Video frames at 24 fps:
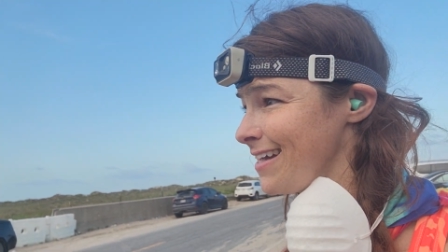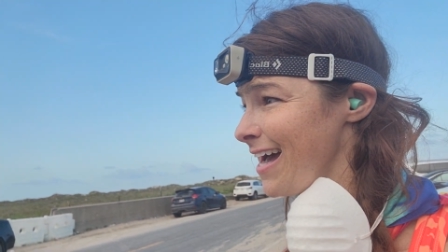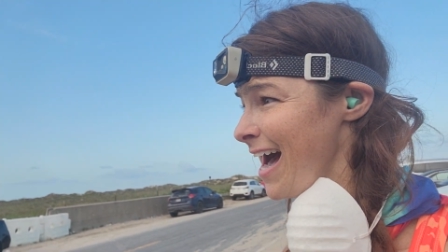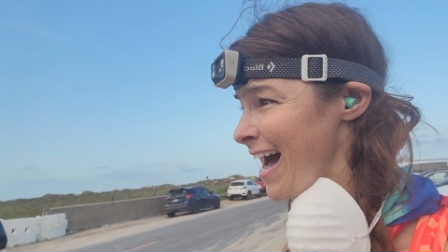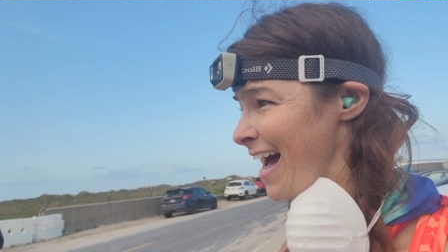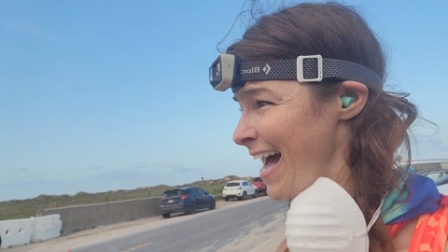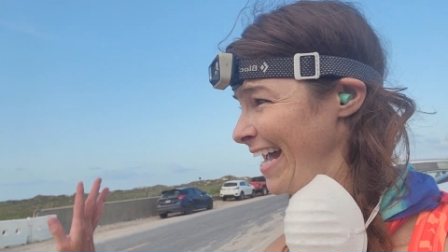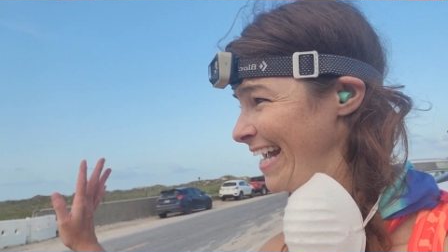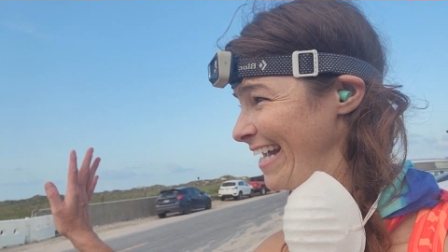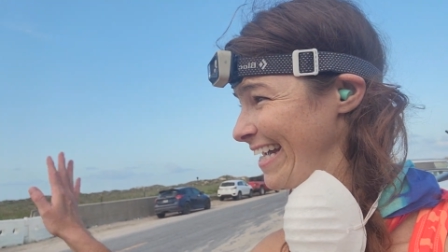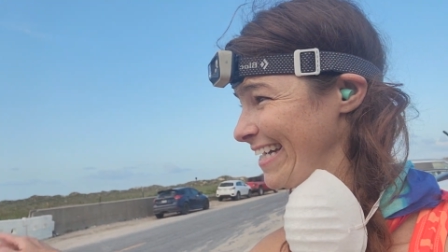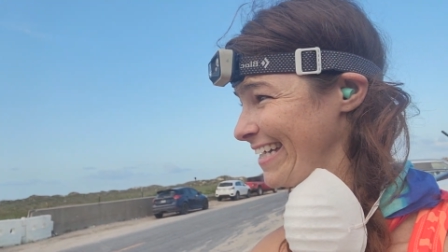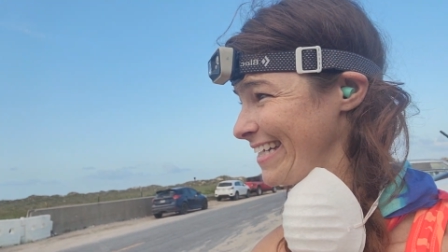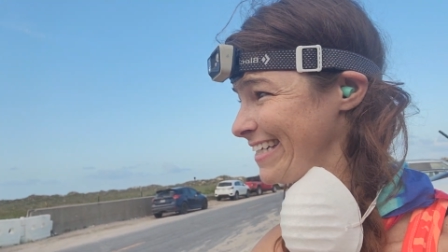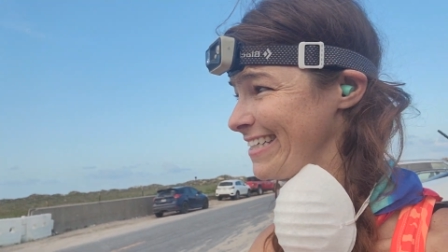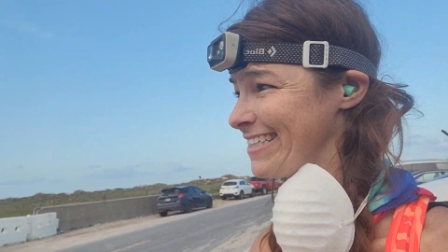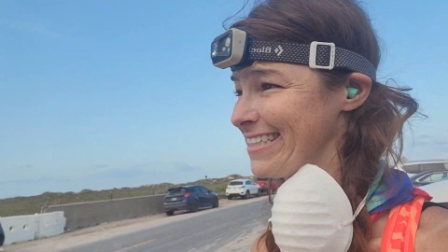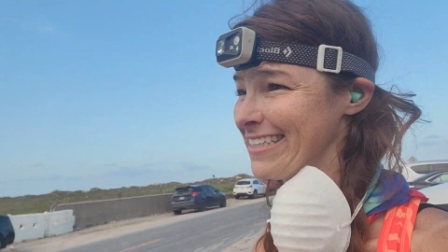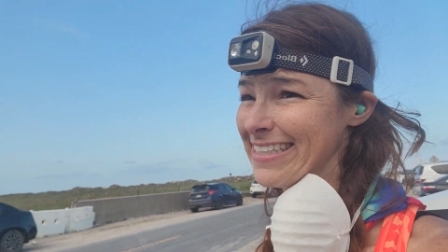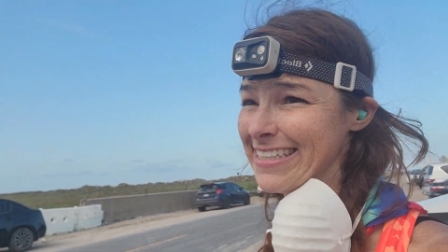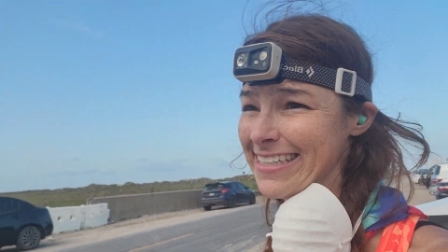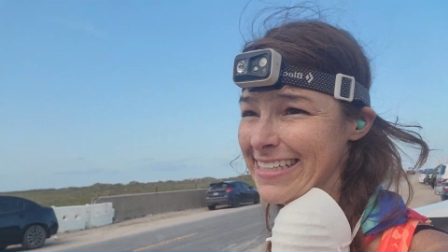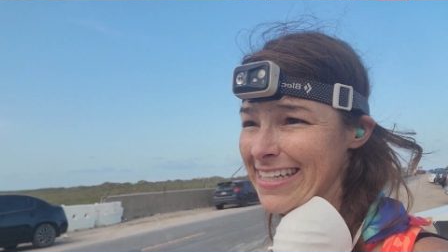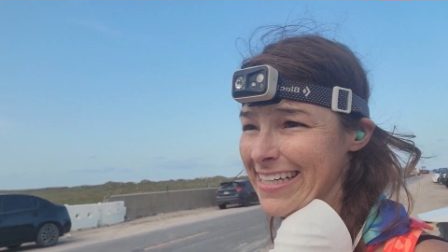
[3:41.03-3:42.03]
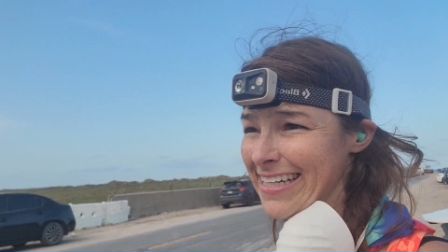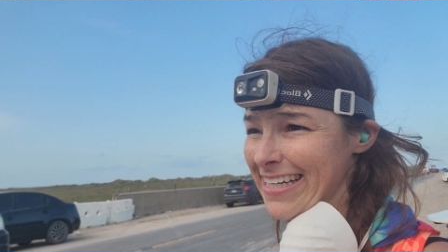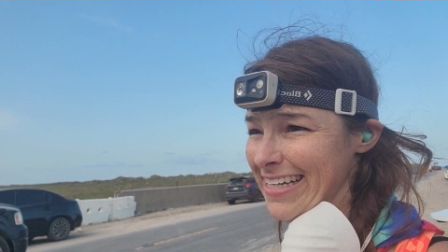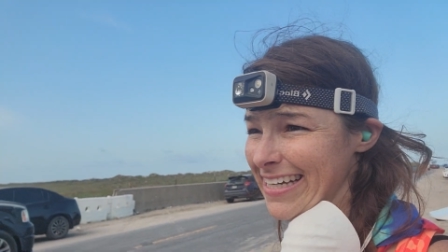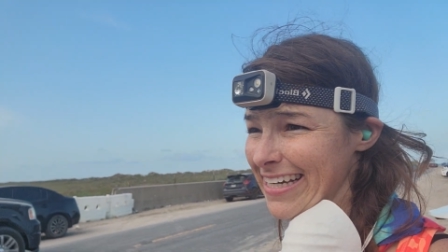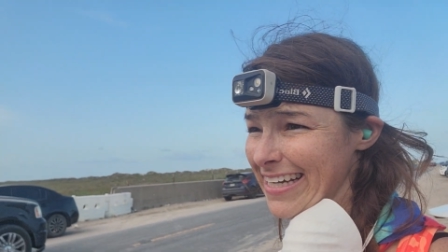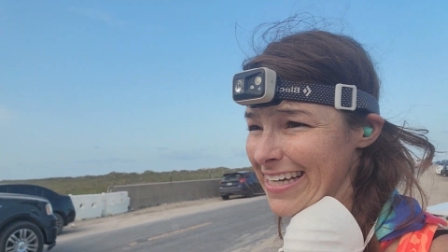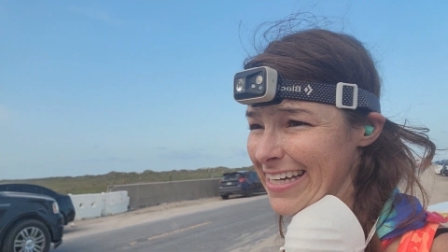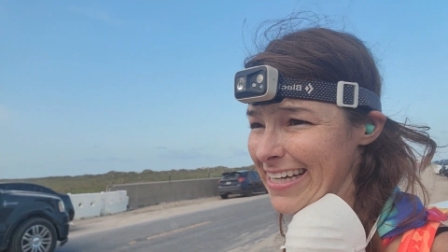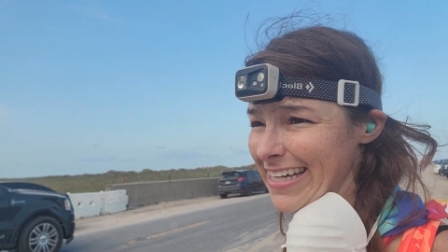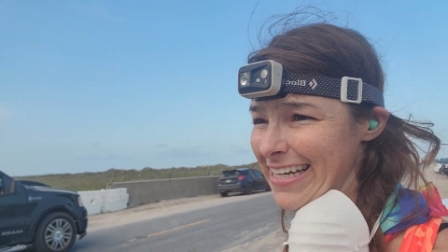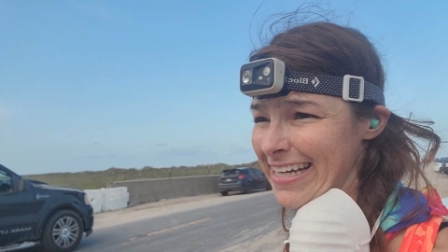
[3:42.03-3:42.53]
Hi.
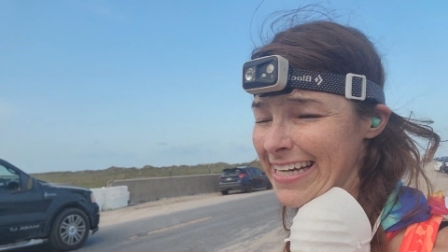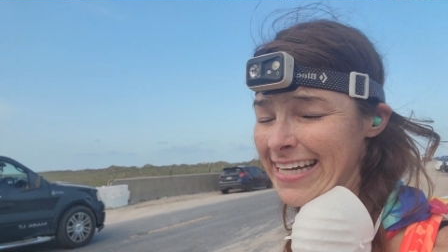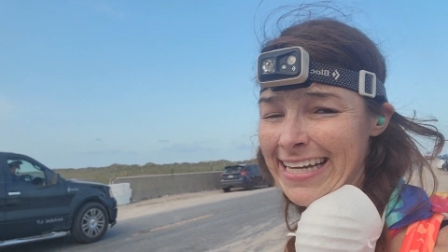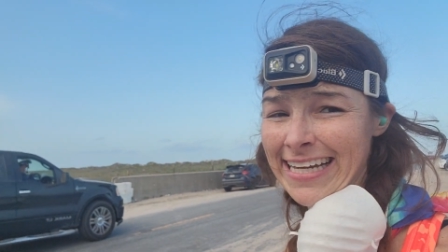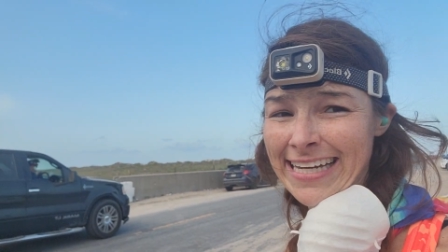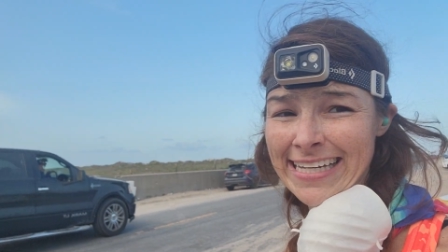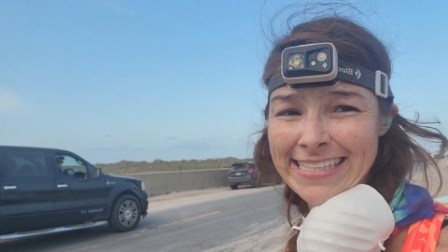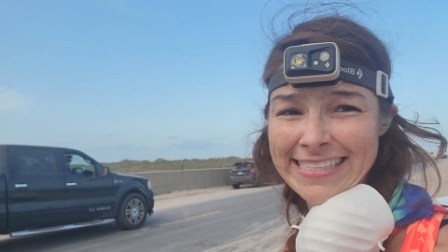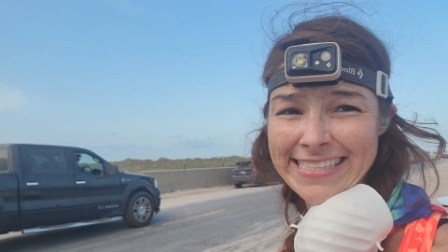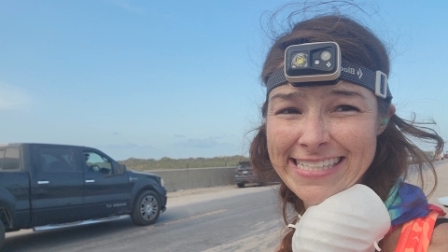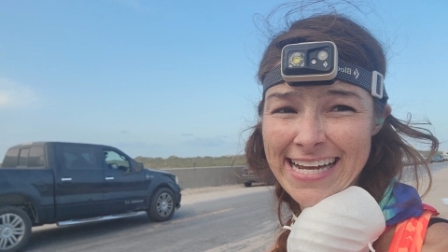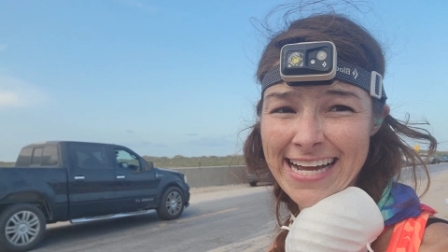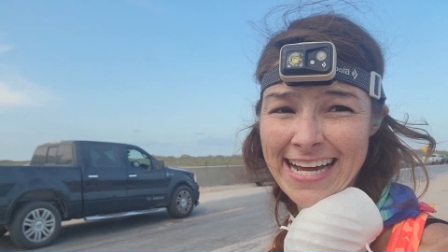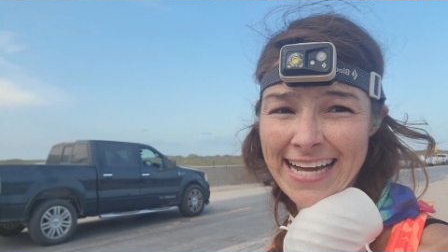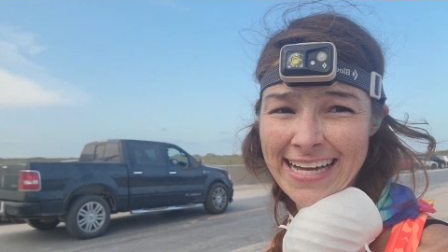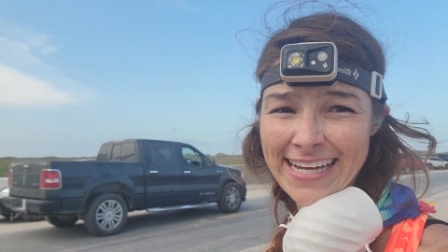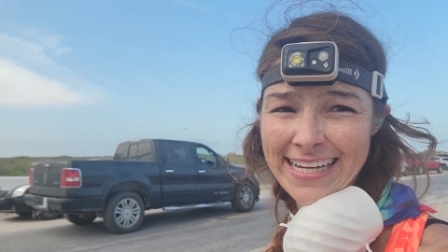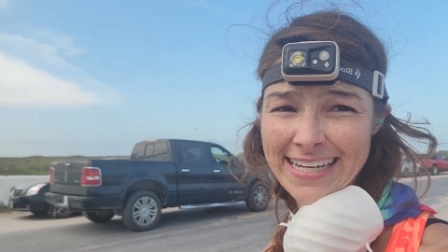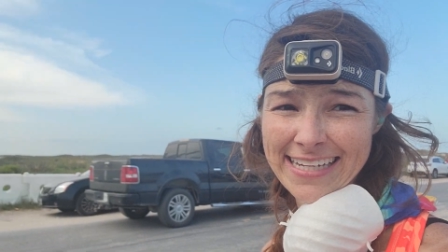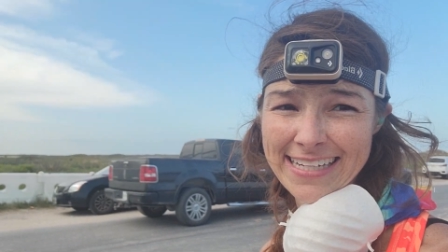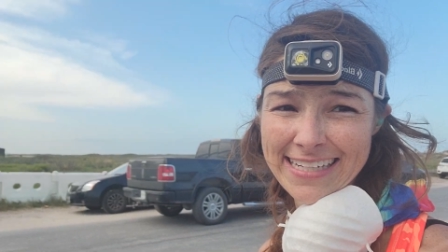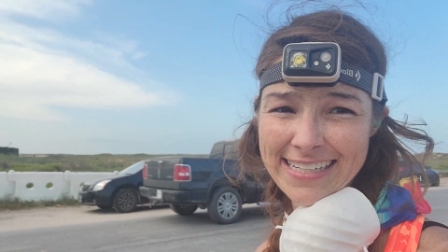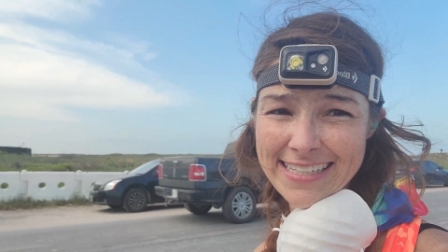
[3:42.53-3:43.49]
And uh,